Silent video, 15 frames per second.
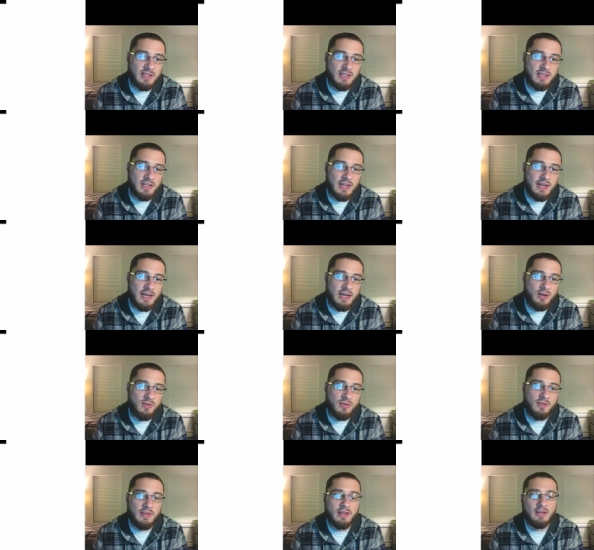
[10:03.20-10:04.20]
it out,
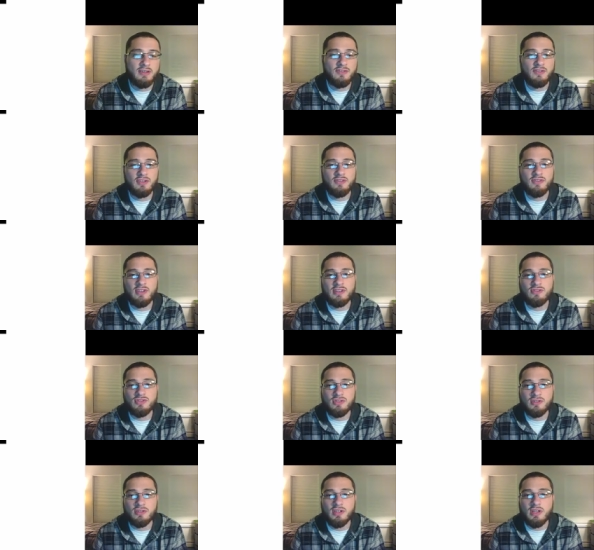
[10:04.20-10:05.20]
that is
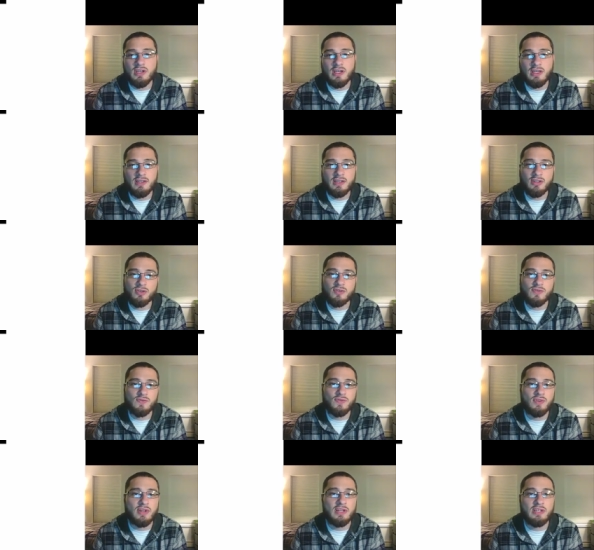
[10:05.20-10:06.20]
extension. And that goes
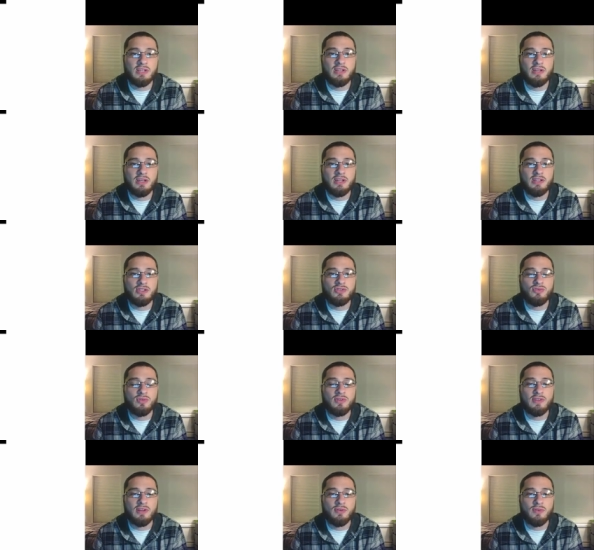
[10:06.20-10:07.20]
for any
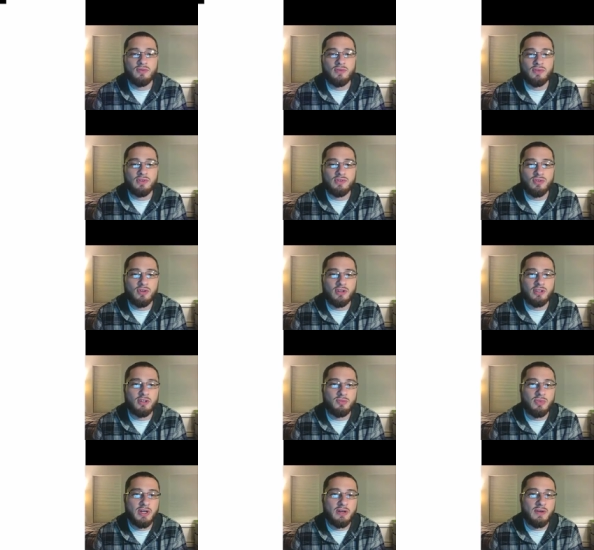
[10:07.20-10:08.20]
joint that we're really talking
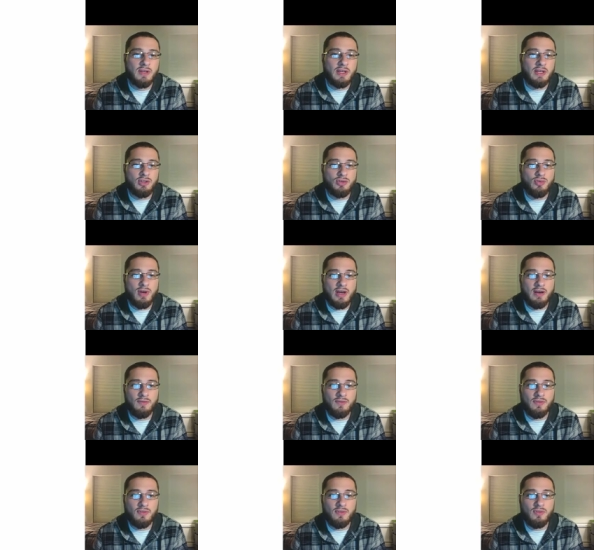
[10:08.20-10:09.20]
about. You
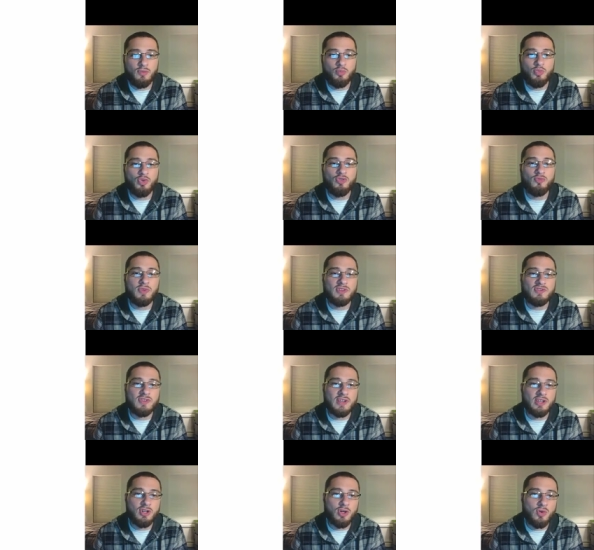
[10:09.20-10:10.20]
have movements
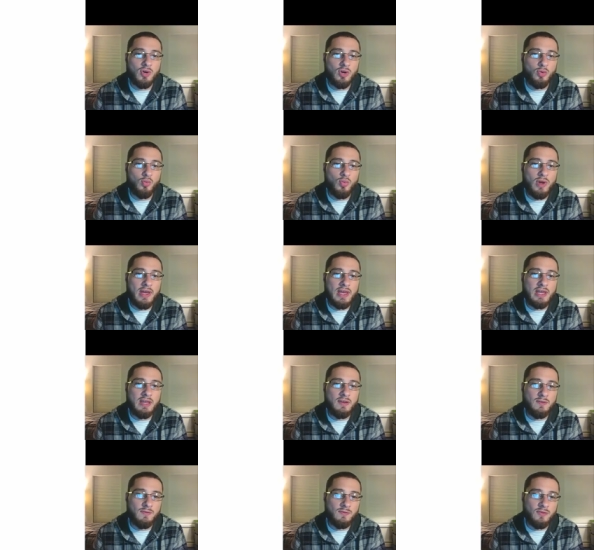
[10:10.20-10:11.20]
that go
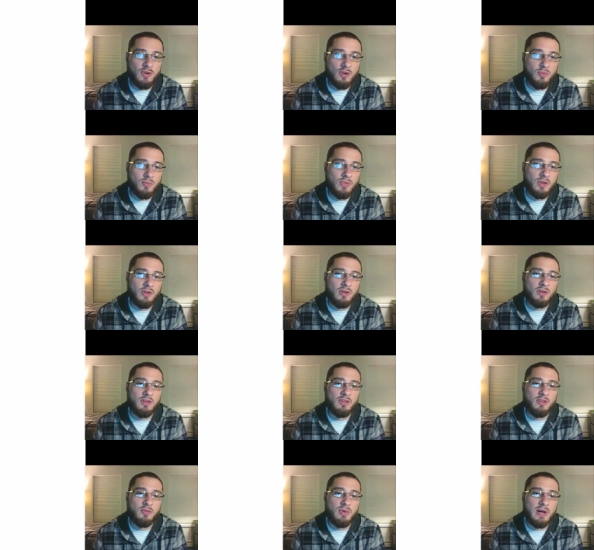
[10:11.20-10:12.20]
away from
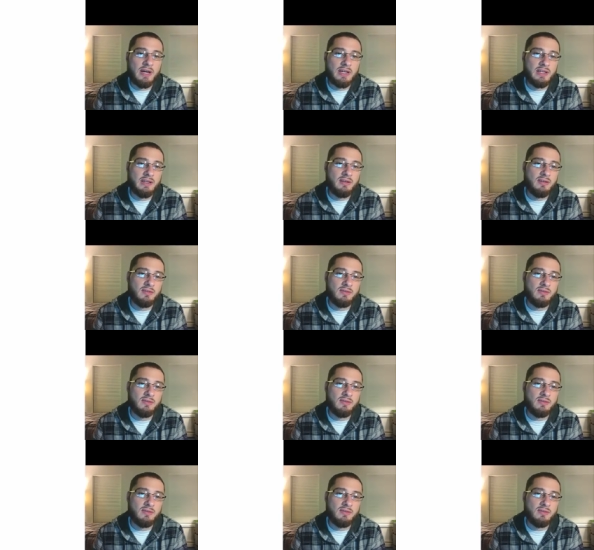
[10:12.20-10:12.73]
the body.